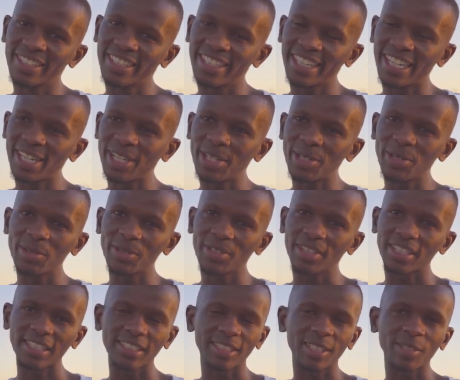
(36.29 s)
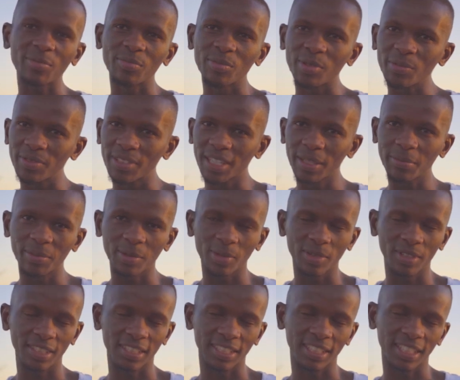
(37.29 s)
how things have moved up
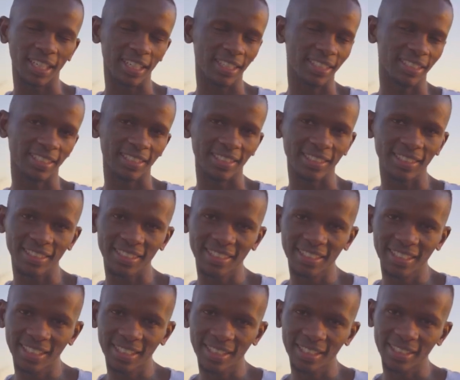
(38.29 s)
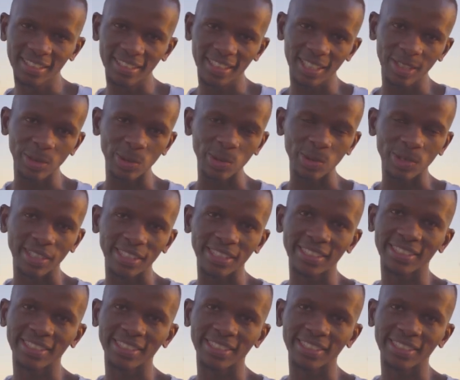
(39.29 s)
through the generations. Stay tuned.